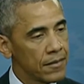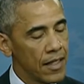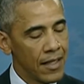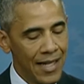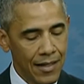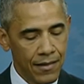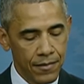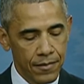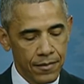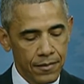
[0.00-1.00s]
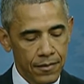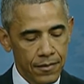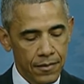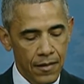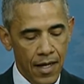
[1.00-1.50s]
at Heat,
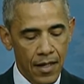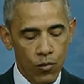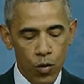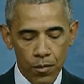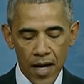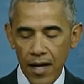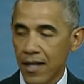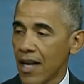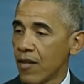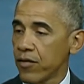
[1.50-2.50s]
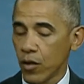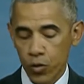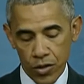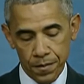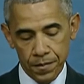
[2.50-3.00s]
at Rudba, and now
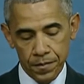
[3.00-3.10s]
Fallujah.